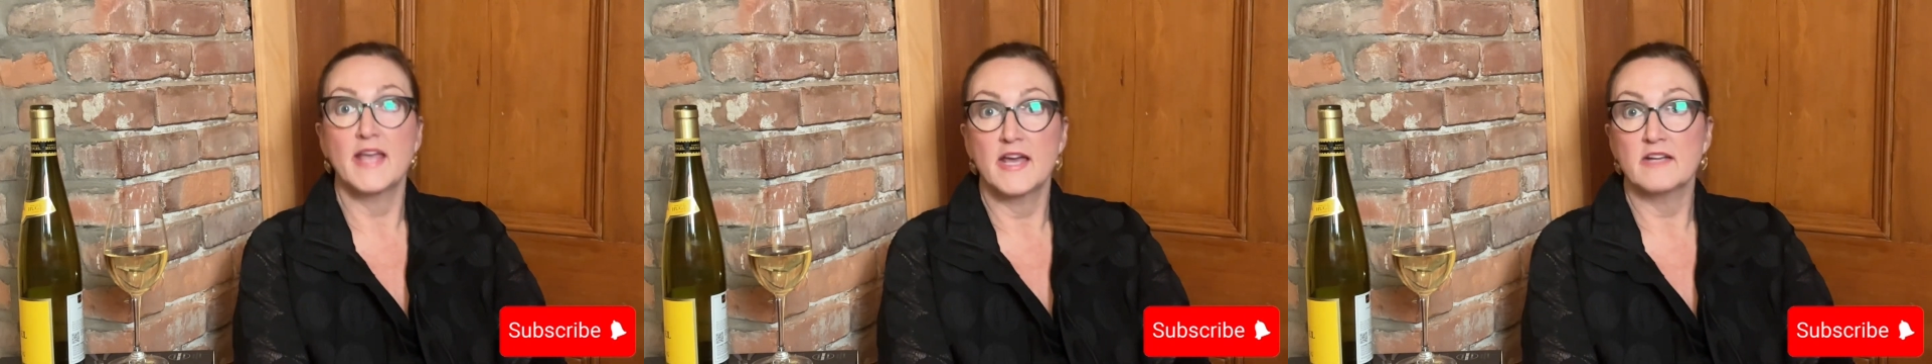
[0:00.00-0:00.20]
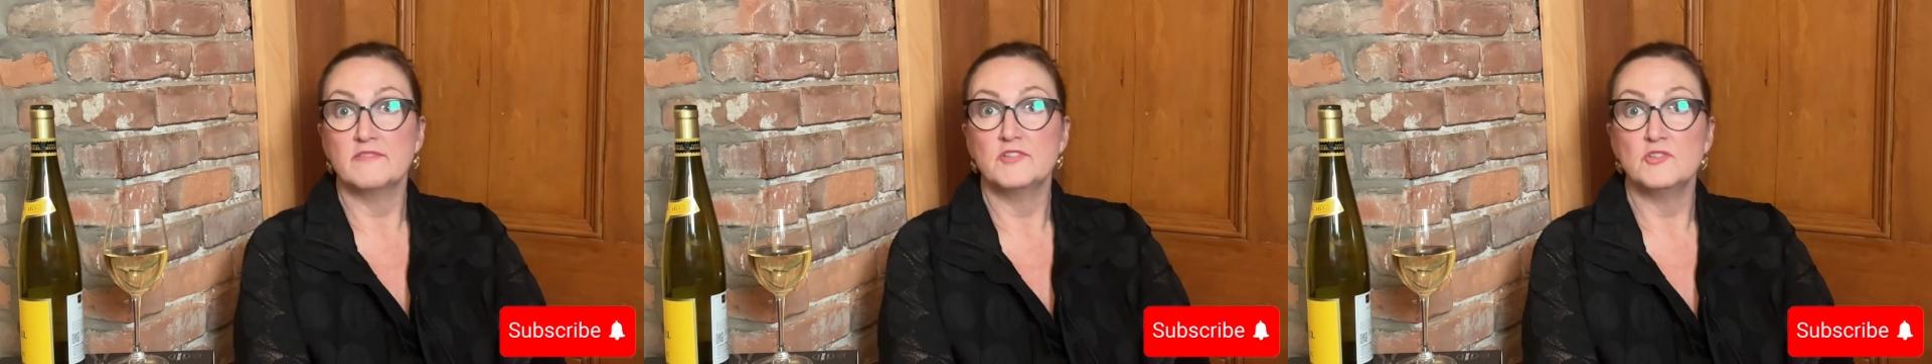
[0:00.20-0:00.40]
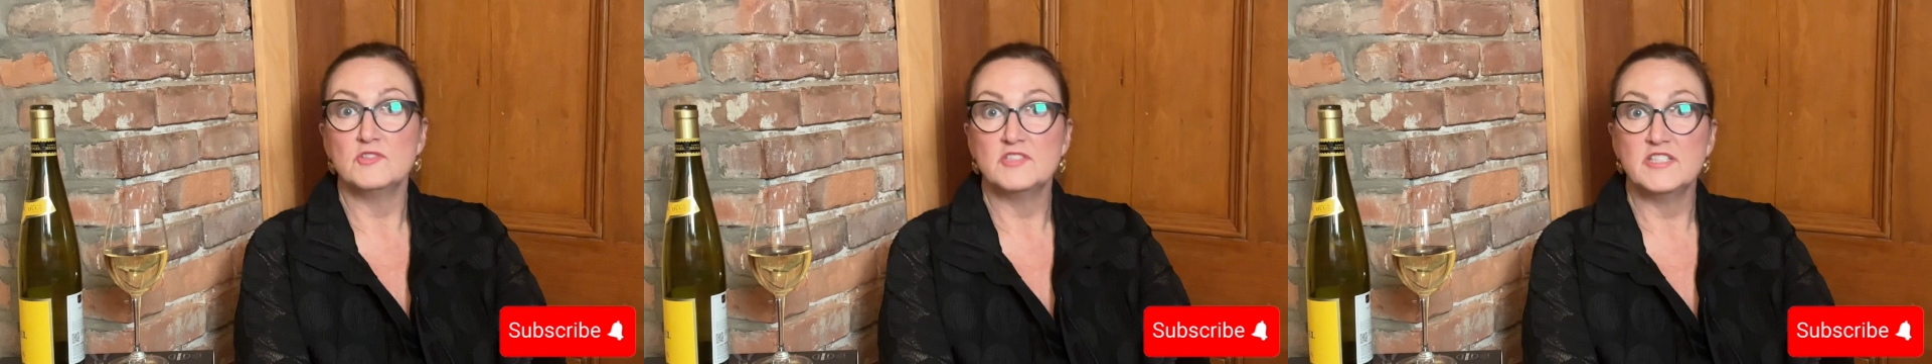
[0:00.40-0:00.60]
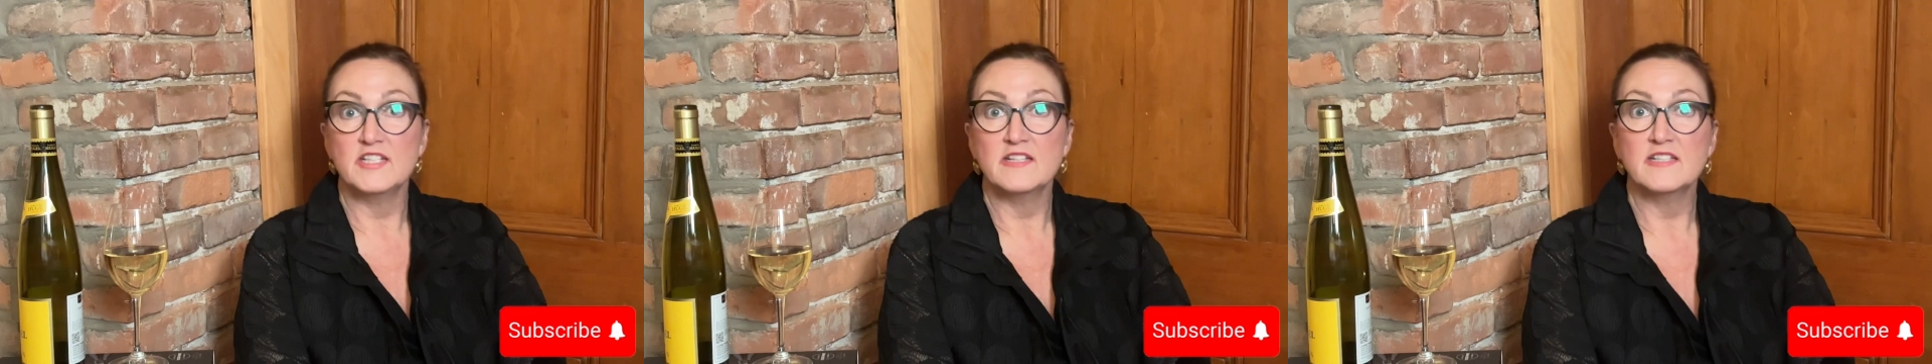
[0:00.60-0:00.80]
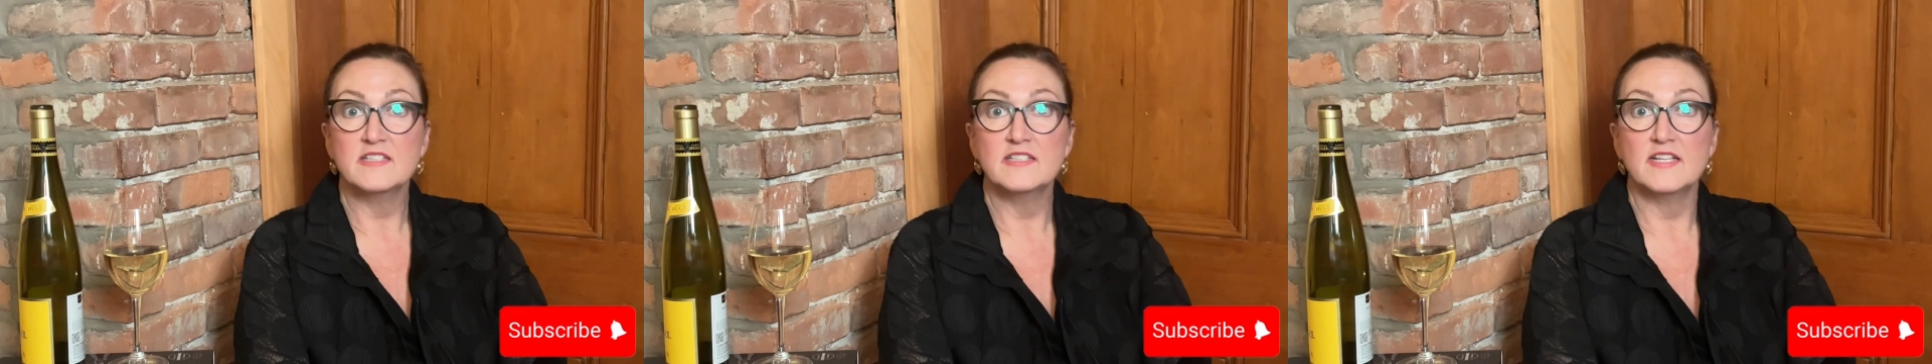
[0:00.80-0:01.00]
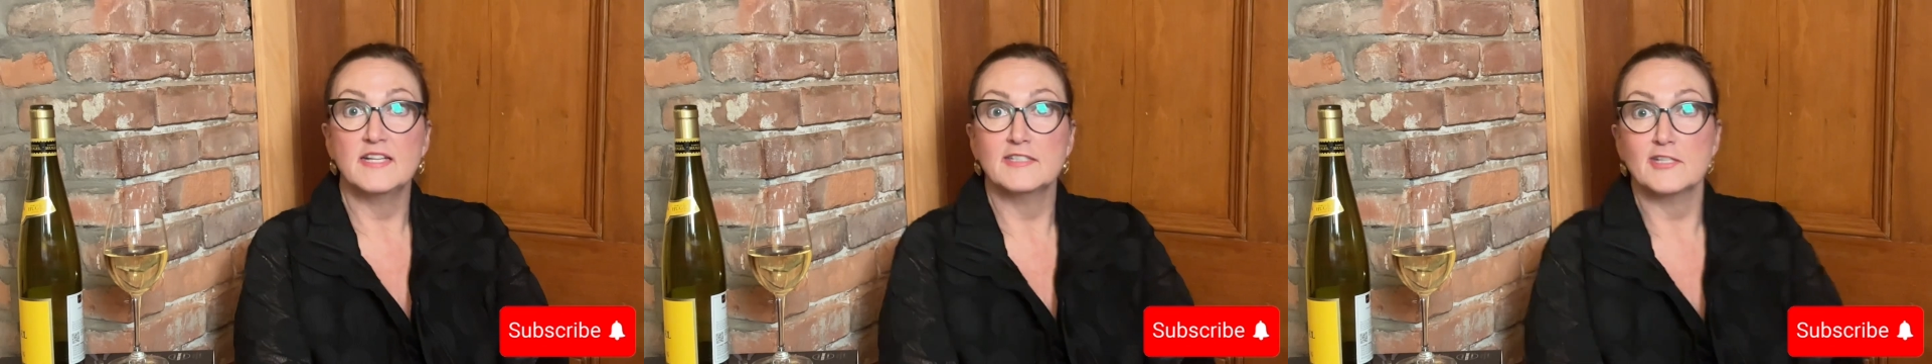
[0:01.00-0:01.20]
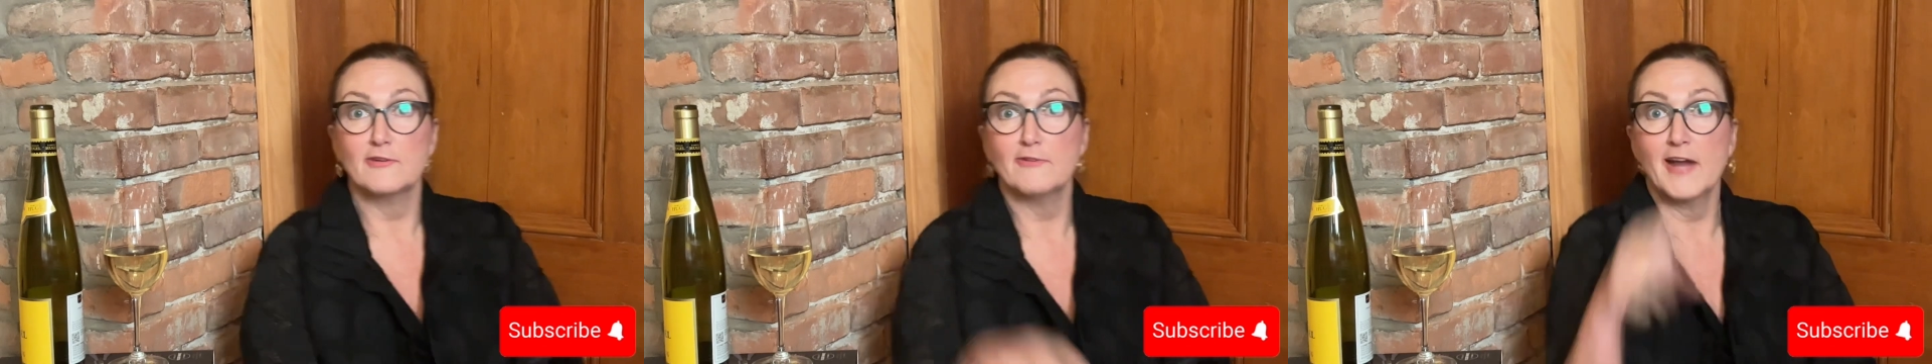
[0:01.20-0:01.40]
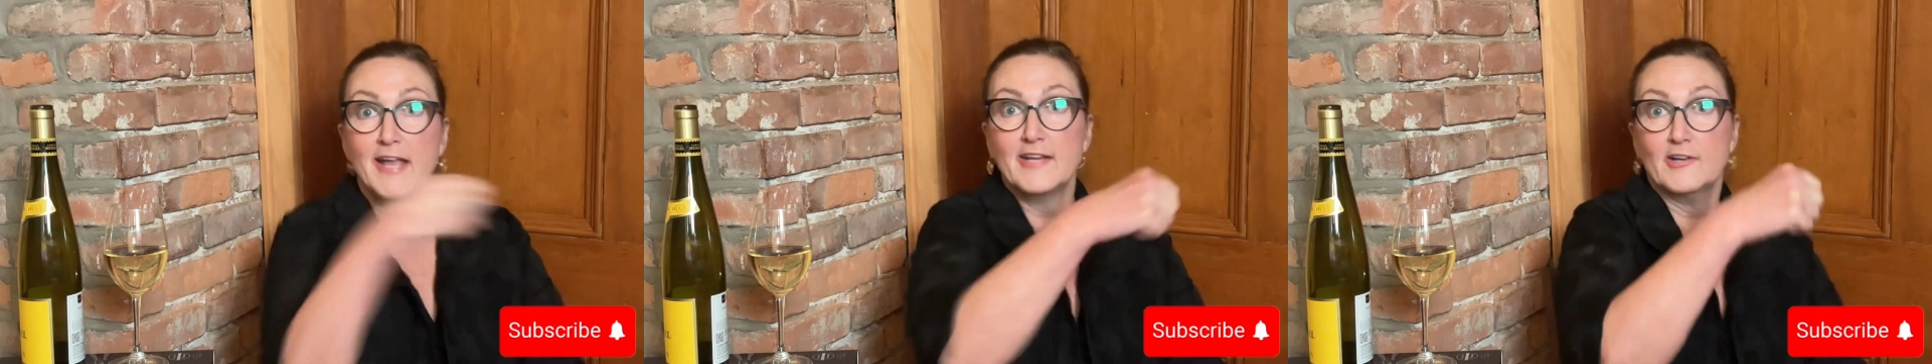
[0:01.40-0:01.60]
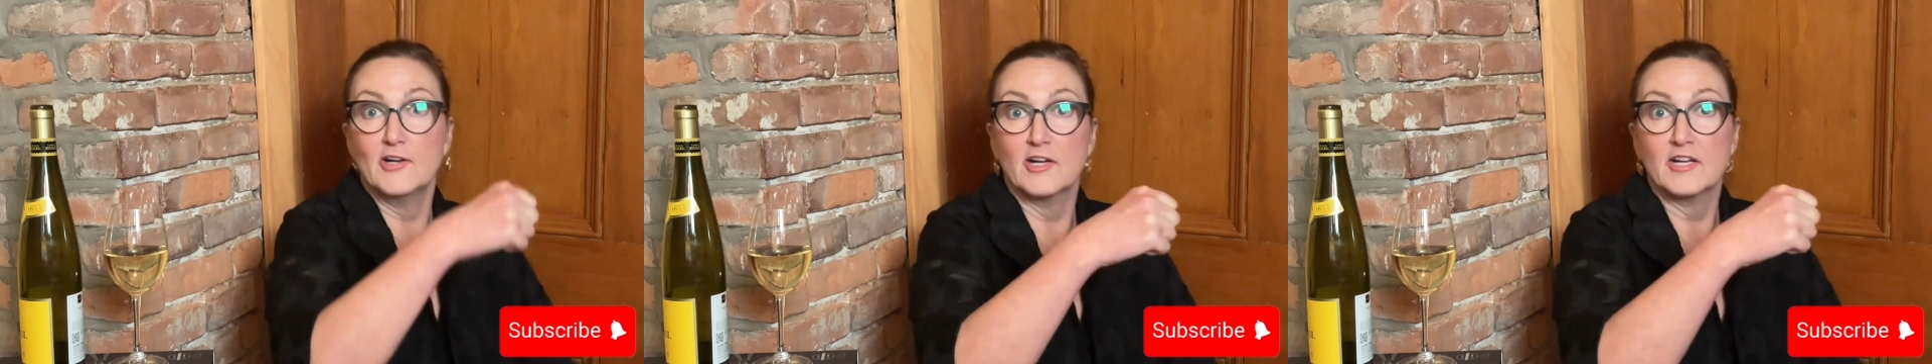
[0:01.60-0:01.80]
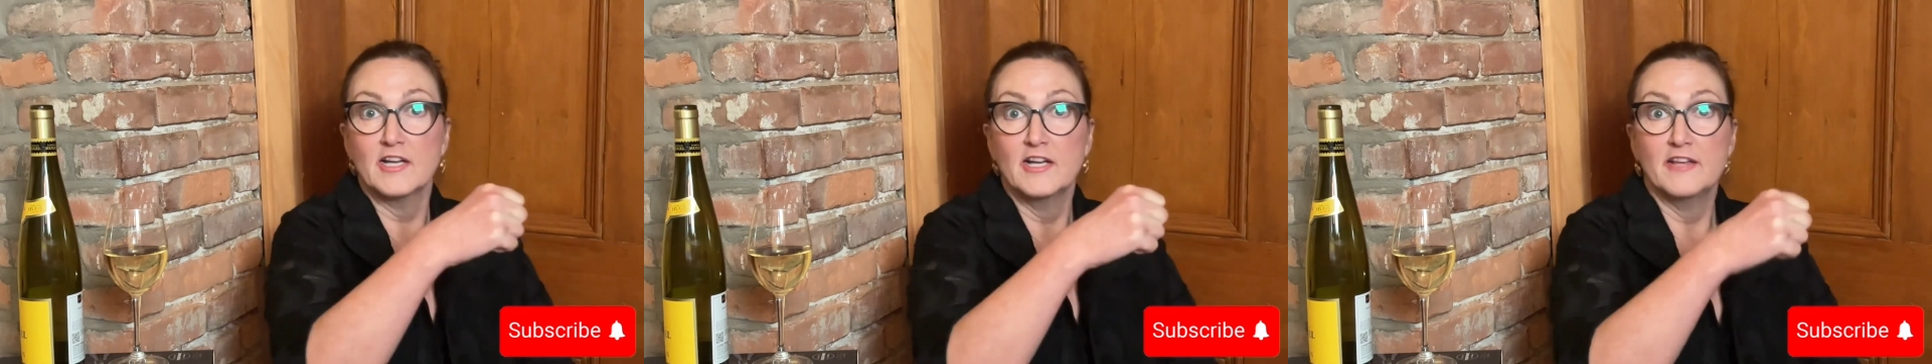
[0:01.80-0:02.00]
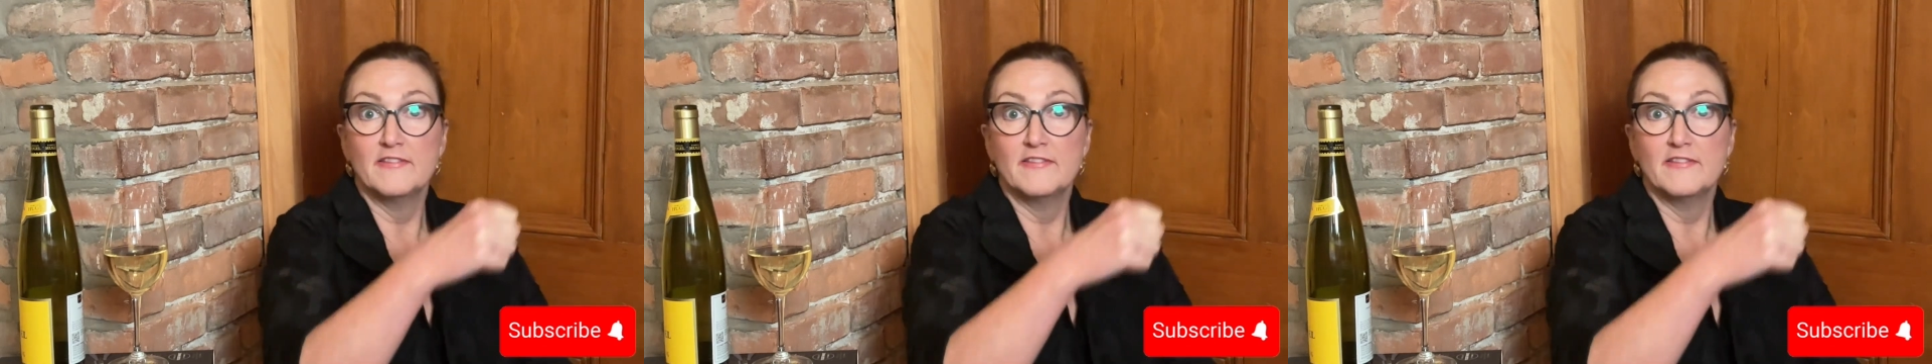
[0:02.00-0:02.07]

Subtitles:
out of New Zealand is a right hook,